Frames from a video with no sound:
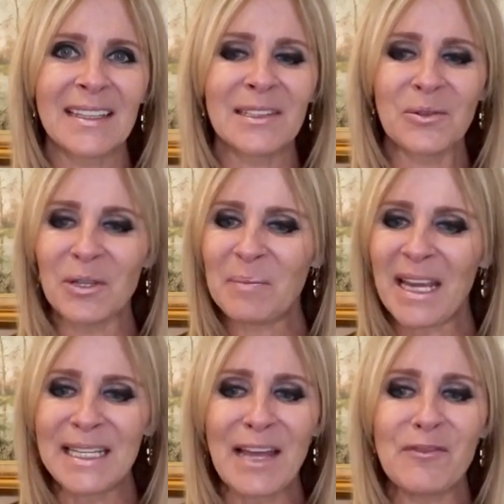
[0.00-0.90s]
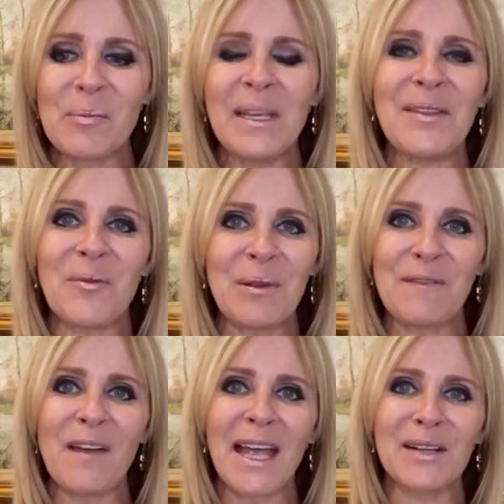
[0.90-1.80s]
Lord, may it never be that we
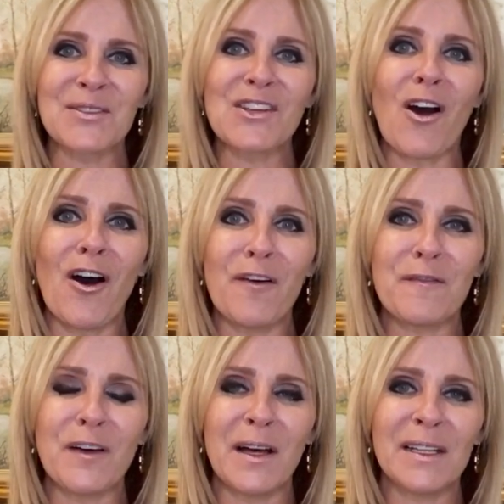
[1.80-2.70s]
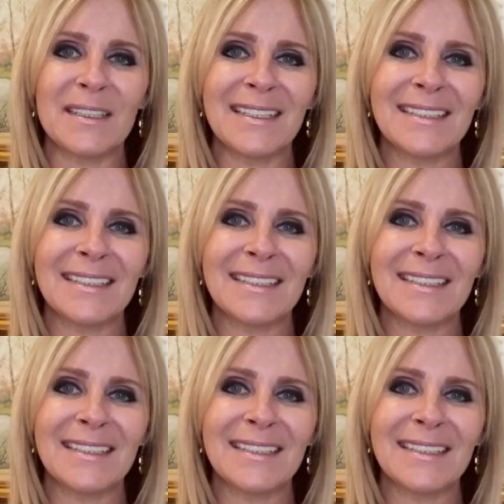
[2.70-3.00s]
fail to offer